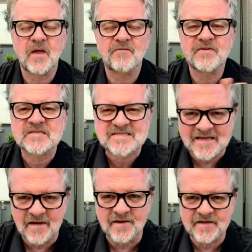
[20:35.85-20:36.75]

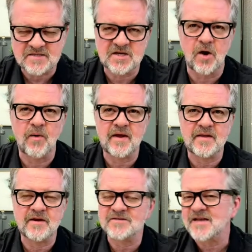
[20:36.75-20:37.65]
facilities going in
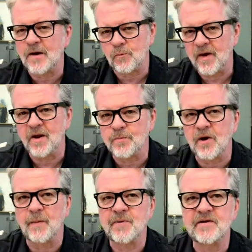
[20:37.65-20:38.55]
here. It's not rental
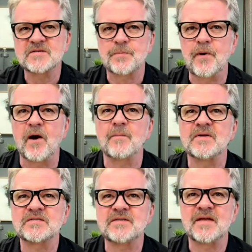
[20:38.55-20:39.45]
property, it's
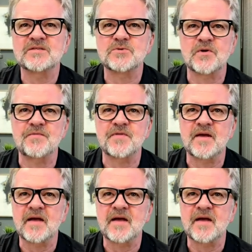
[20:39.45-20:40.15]
apartments and that sort of thing.